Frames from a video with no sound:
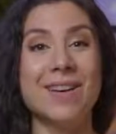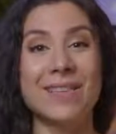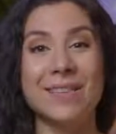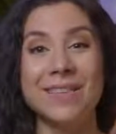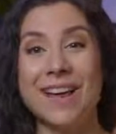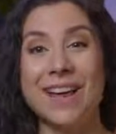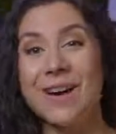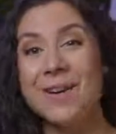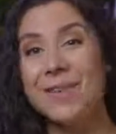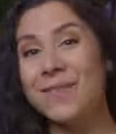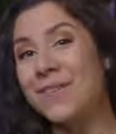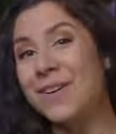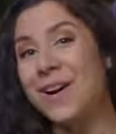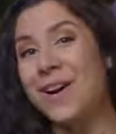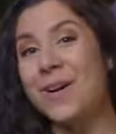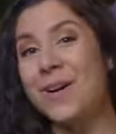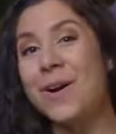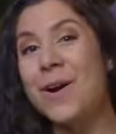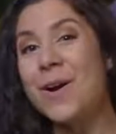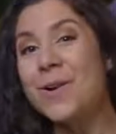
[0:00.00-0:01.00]
all for now for
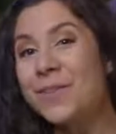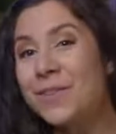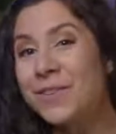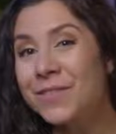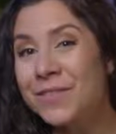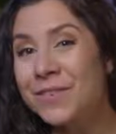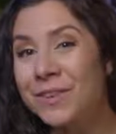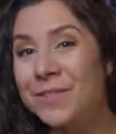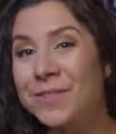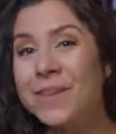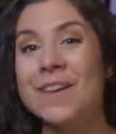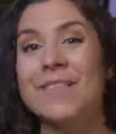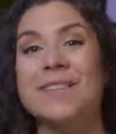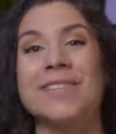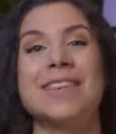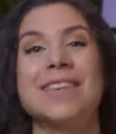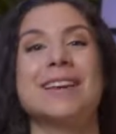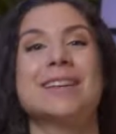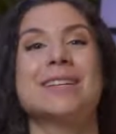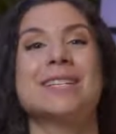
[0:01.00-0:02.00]
our overview of
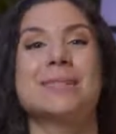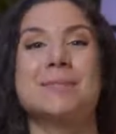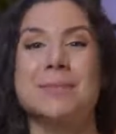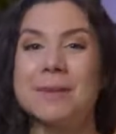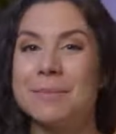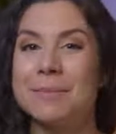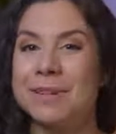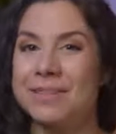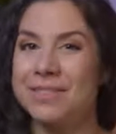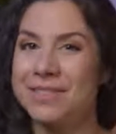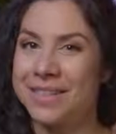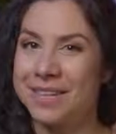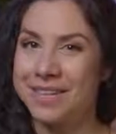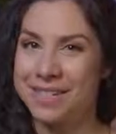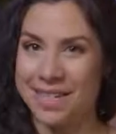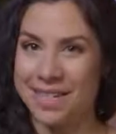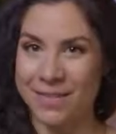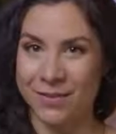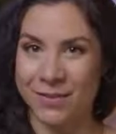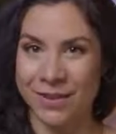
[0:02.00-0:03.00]
the experimental
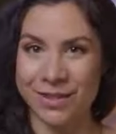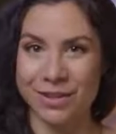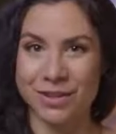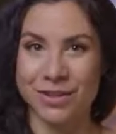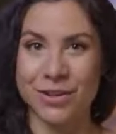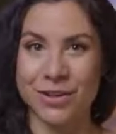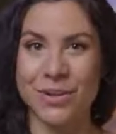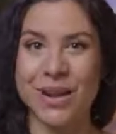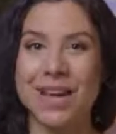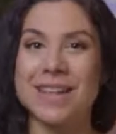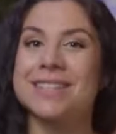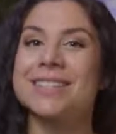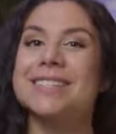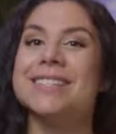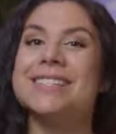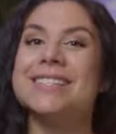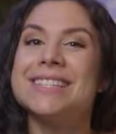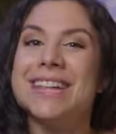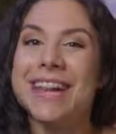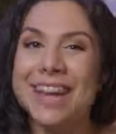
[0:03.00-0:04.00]
CSS feature known as
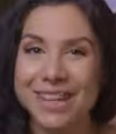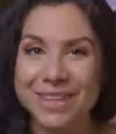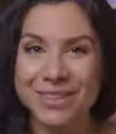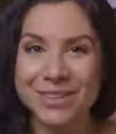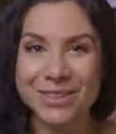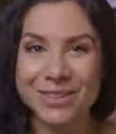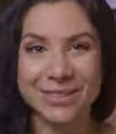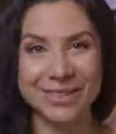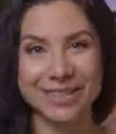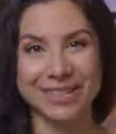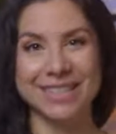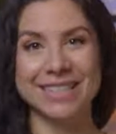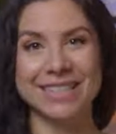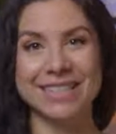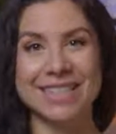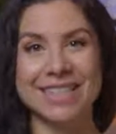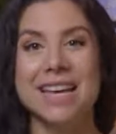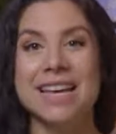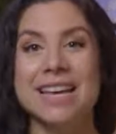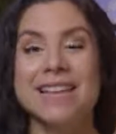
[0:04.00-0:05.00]
container
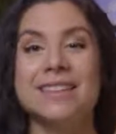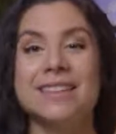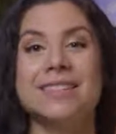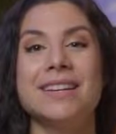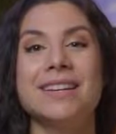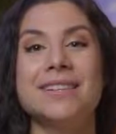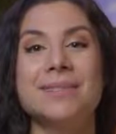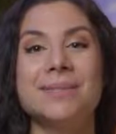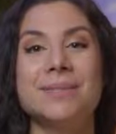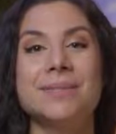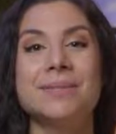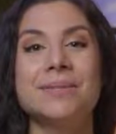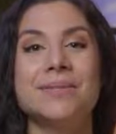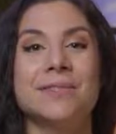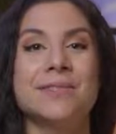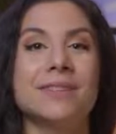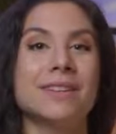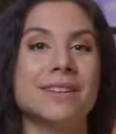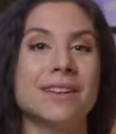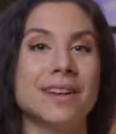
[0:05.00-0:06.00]
queries. Stay tuned
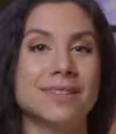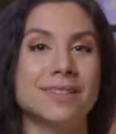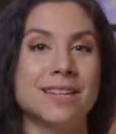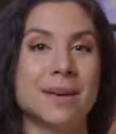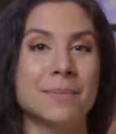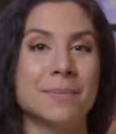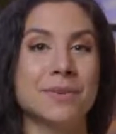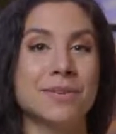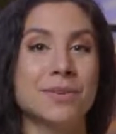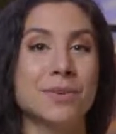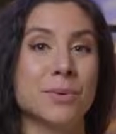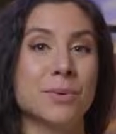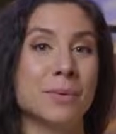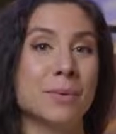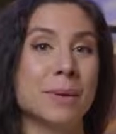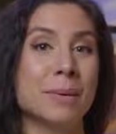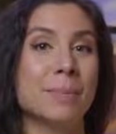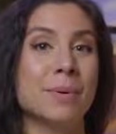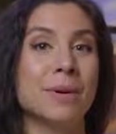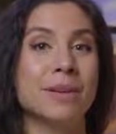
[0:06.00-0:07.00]
for the next episode where
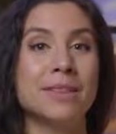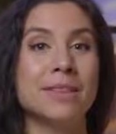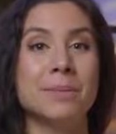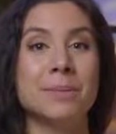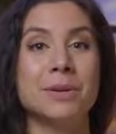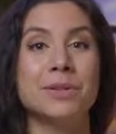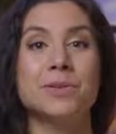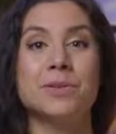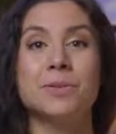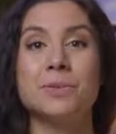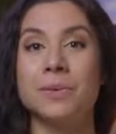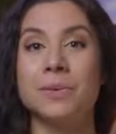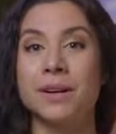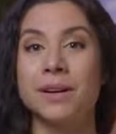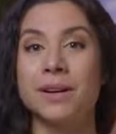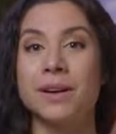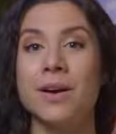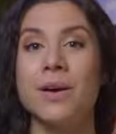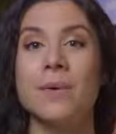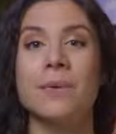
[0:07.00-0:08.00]
we put them into
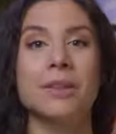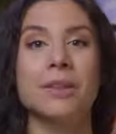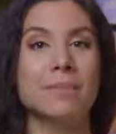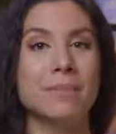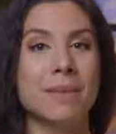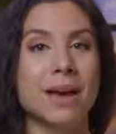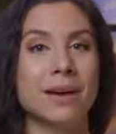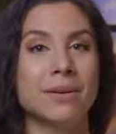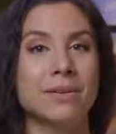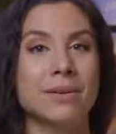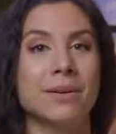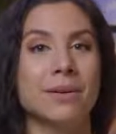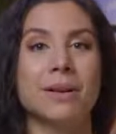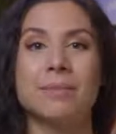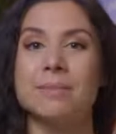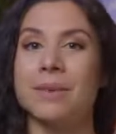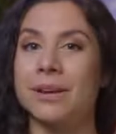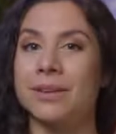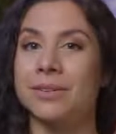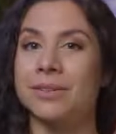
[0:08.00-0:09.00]
work with macro
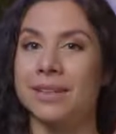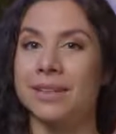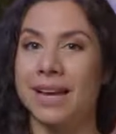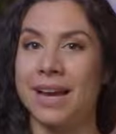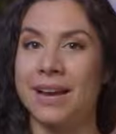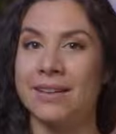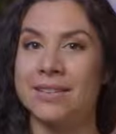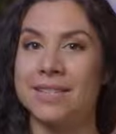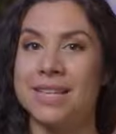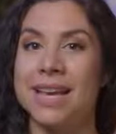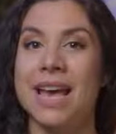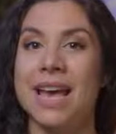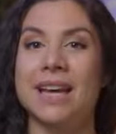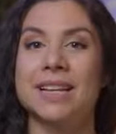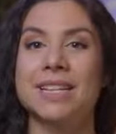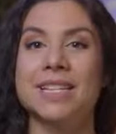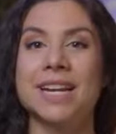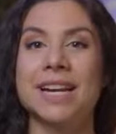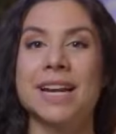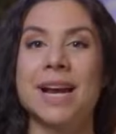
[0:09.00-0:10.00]
and micro layouts.
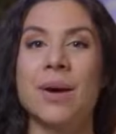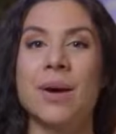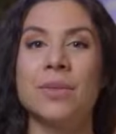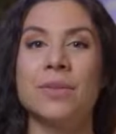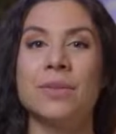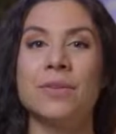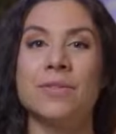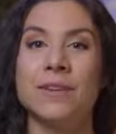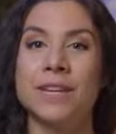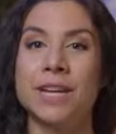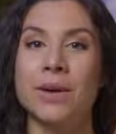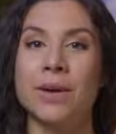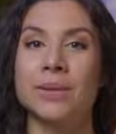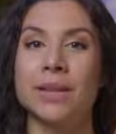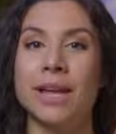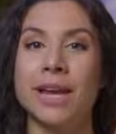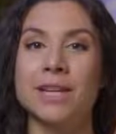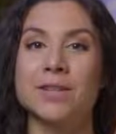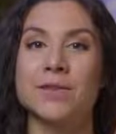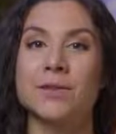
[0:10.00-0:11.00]
And check out the video
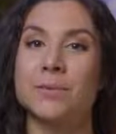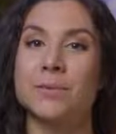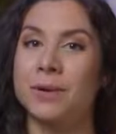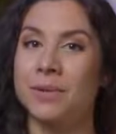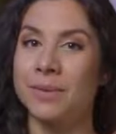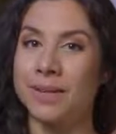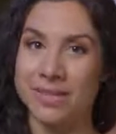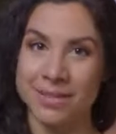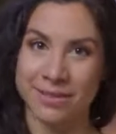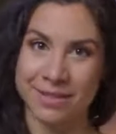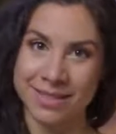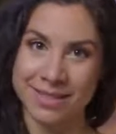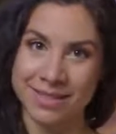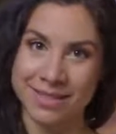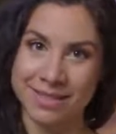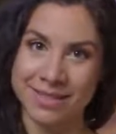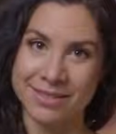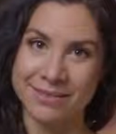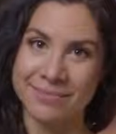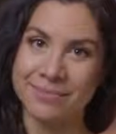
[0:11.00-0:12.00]
links for more
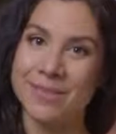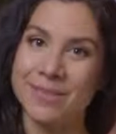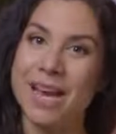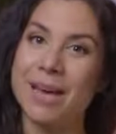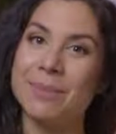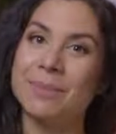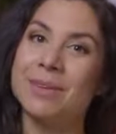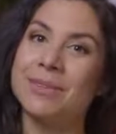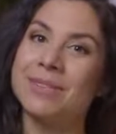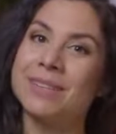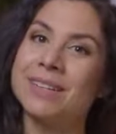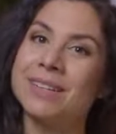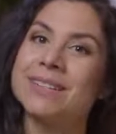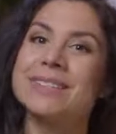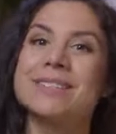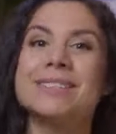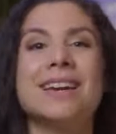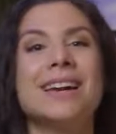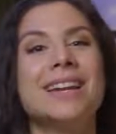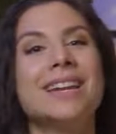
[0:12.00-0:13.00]
resources. I'm
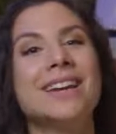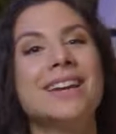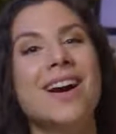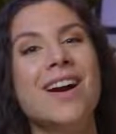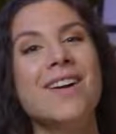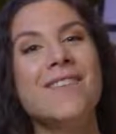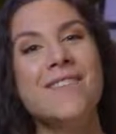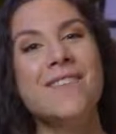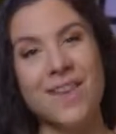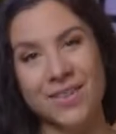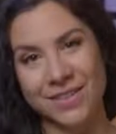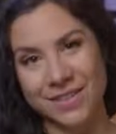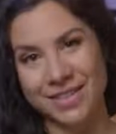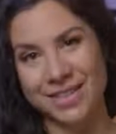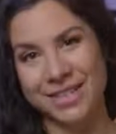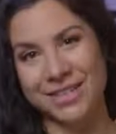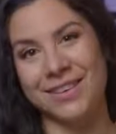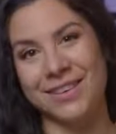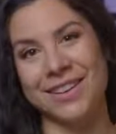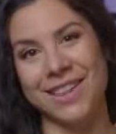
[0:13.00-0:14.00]
Yuna, signing off. I'll
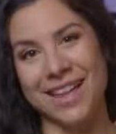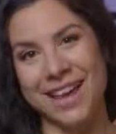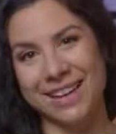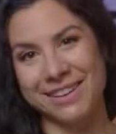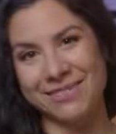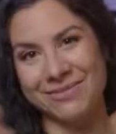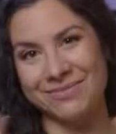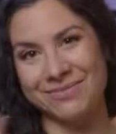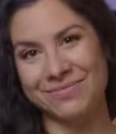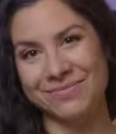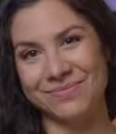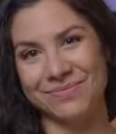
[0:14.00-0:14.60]
see you online.